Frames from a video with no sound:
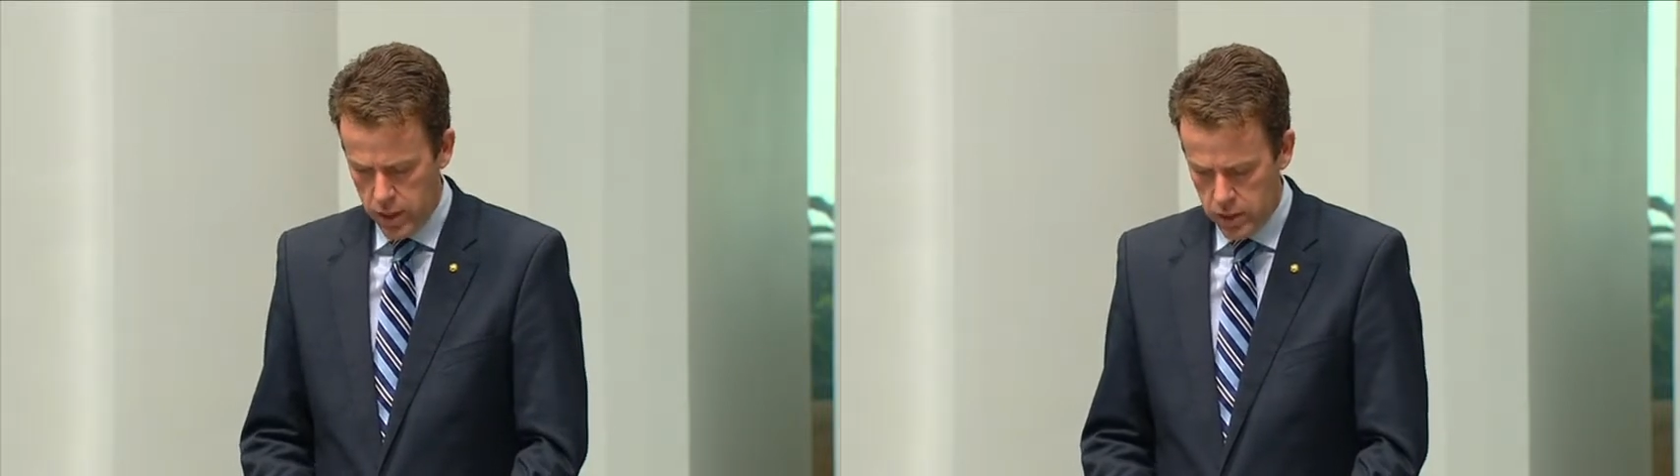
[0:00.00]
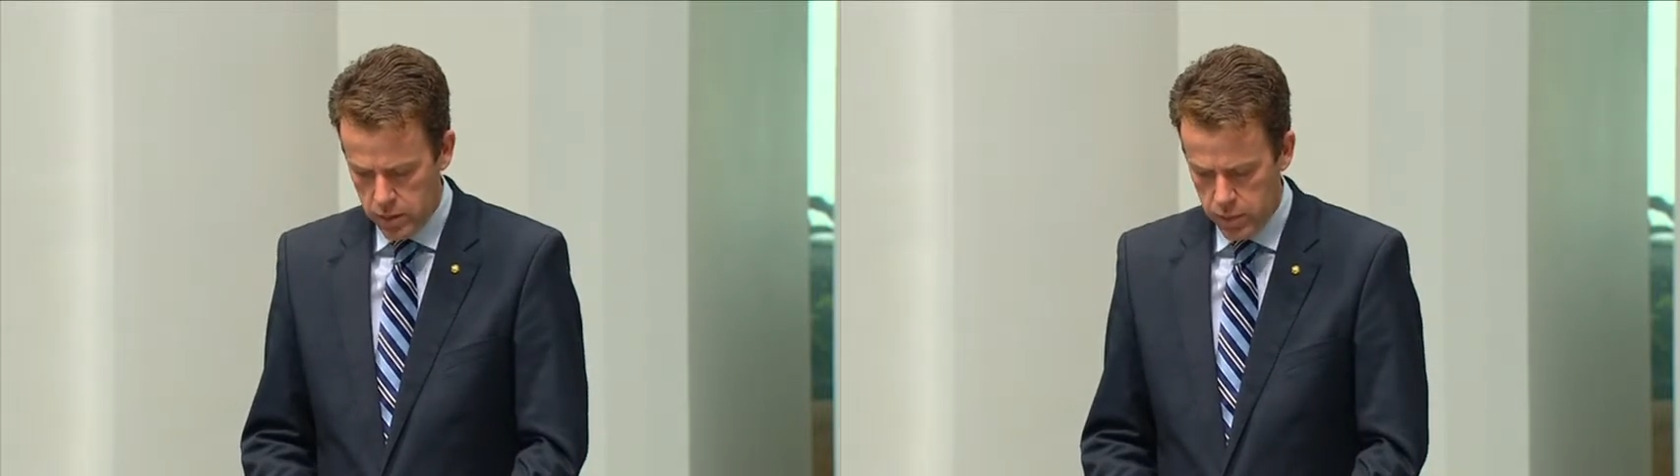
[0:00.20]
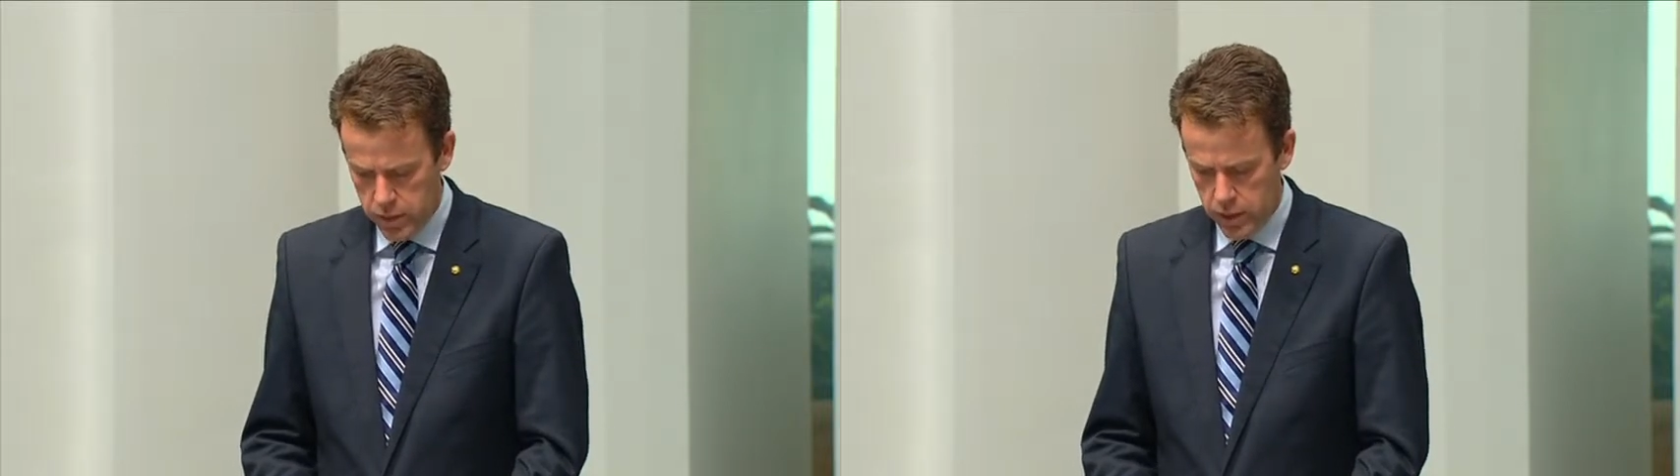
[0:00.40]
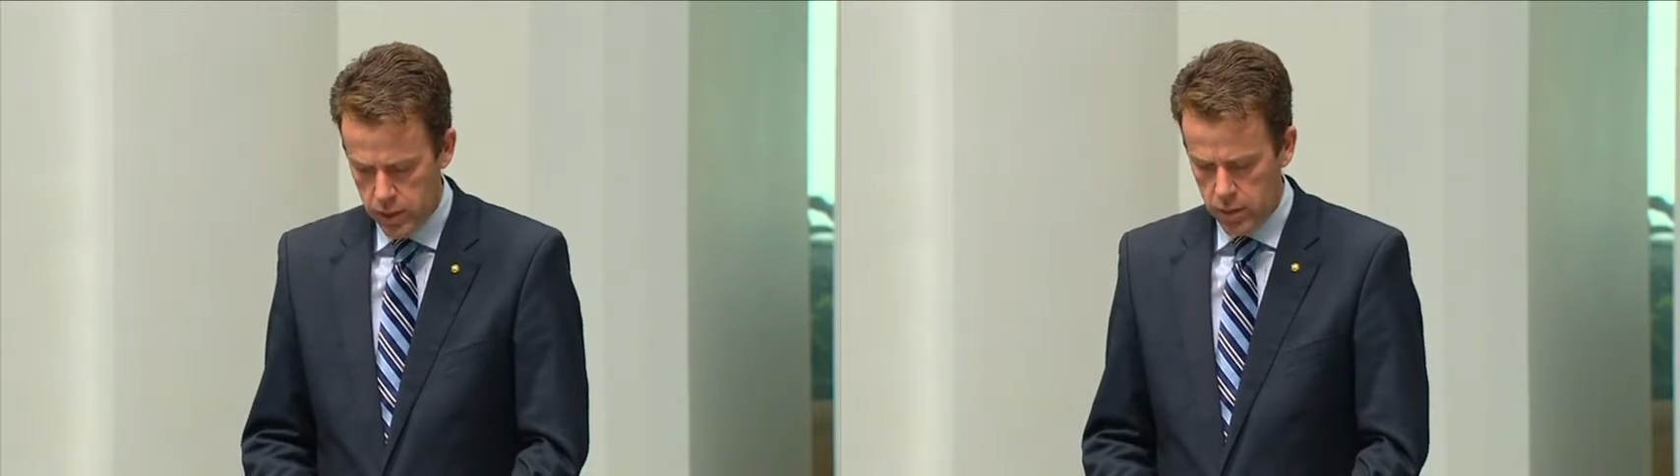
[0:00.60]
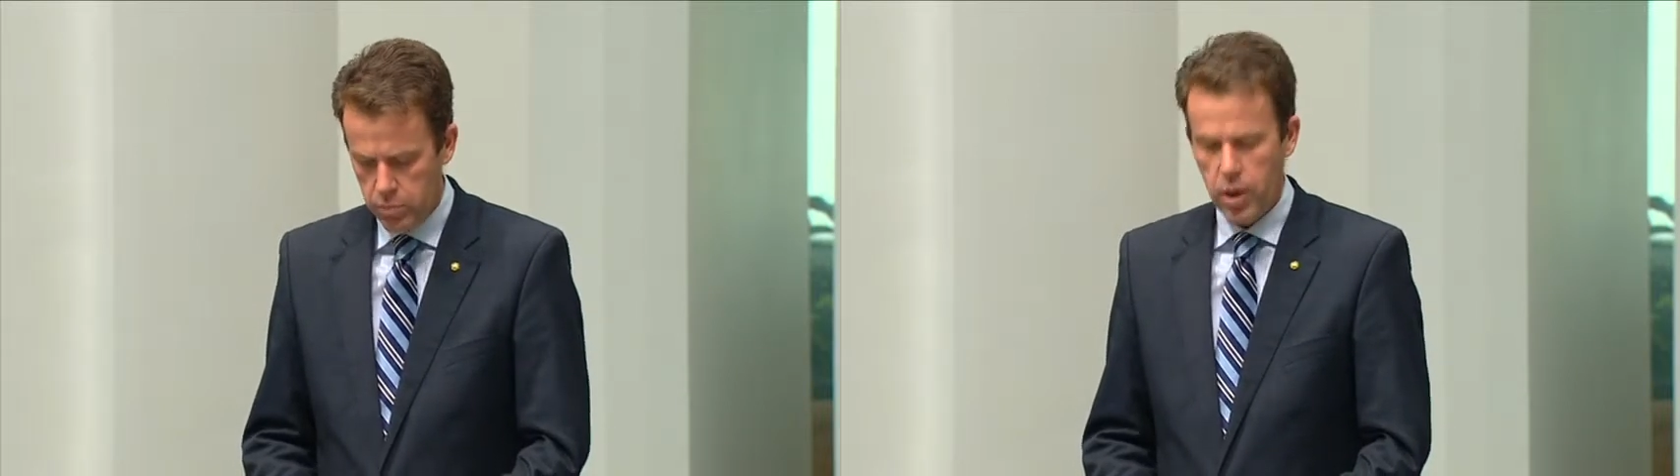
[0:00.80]

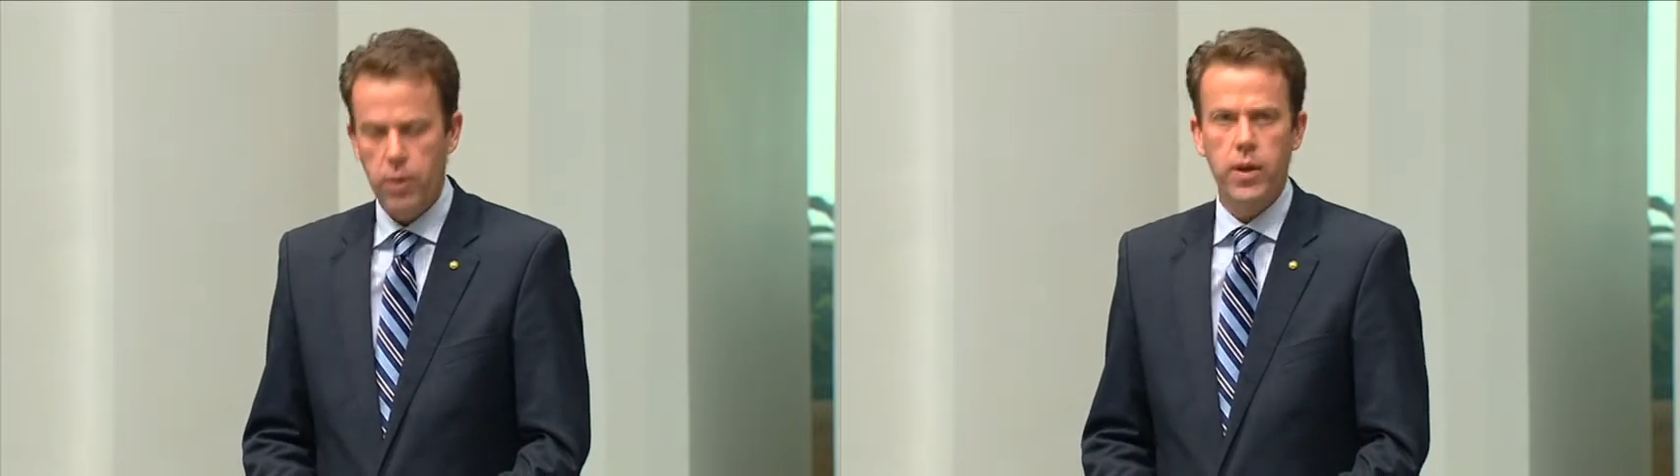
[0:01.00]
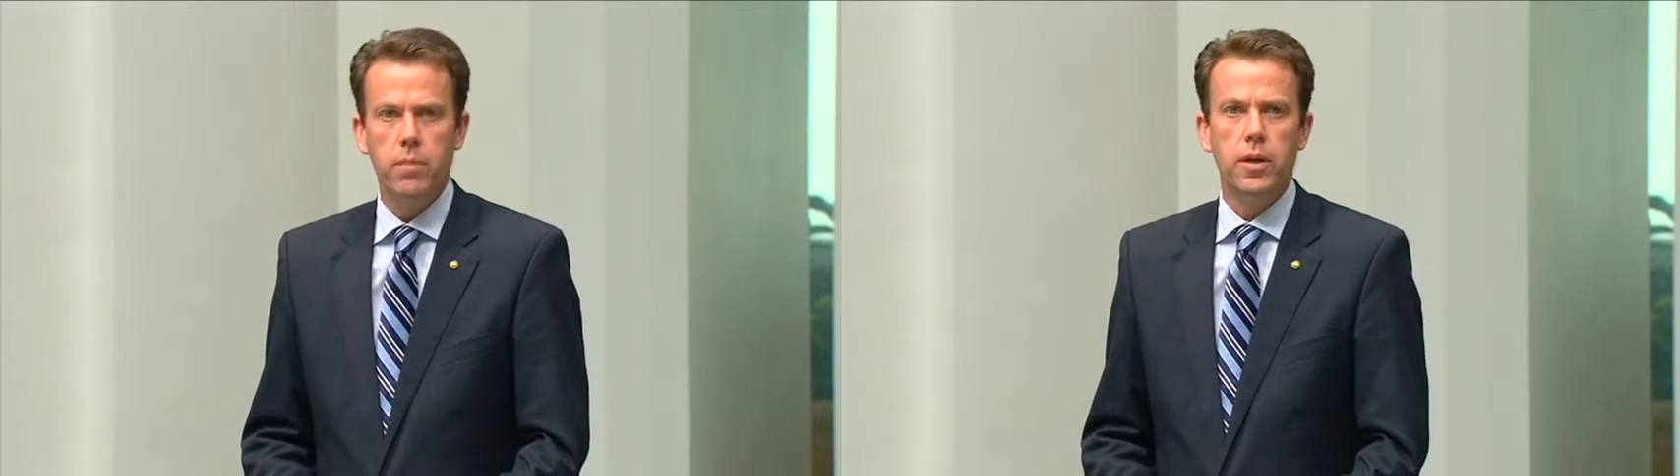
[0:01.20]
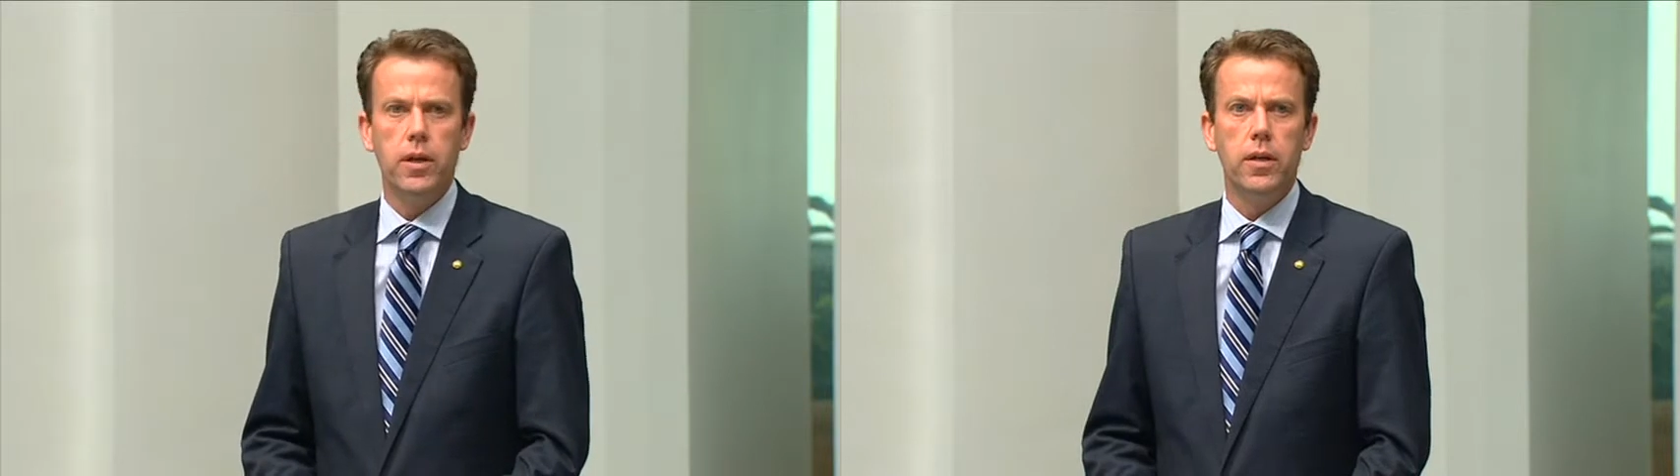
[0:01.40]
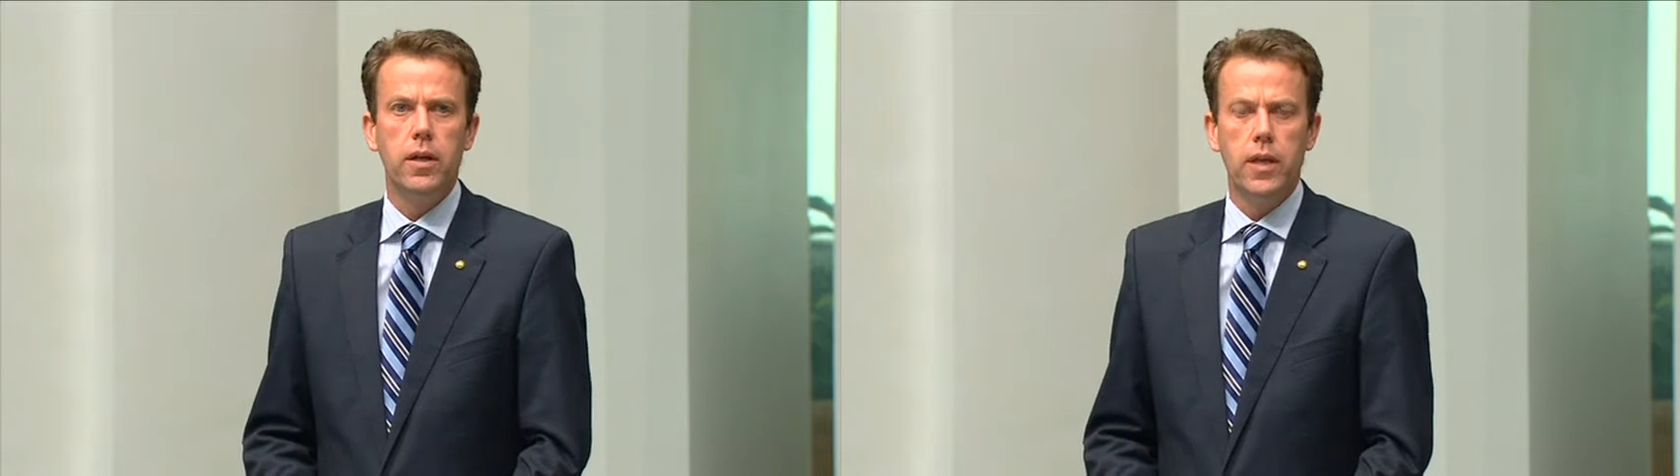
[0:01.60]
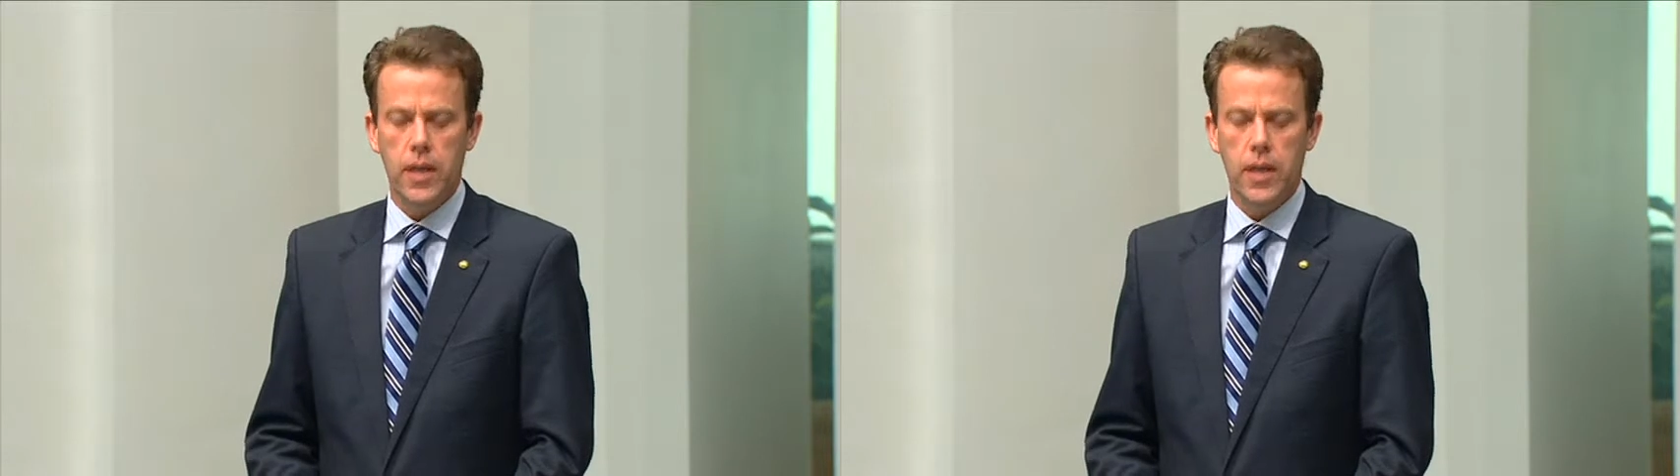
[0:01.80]
explicitly prohibited